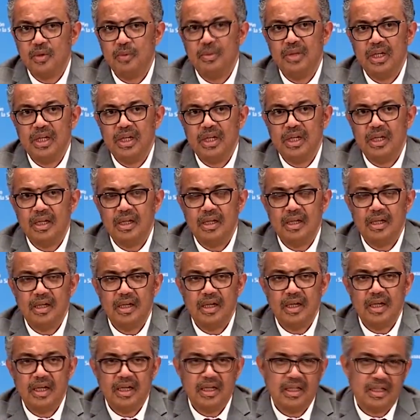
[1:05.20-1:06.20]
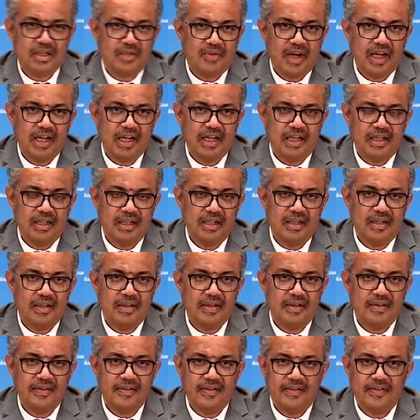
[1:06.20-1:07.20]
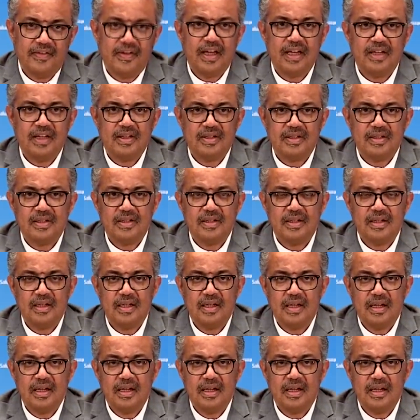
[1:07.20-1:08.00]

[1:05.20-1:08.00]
to be in its final phase.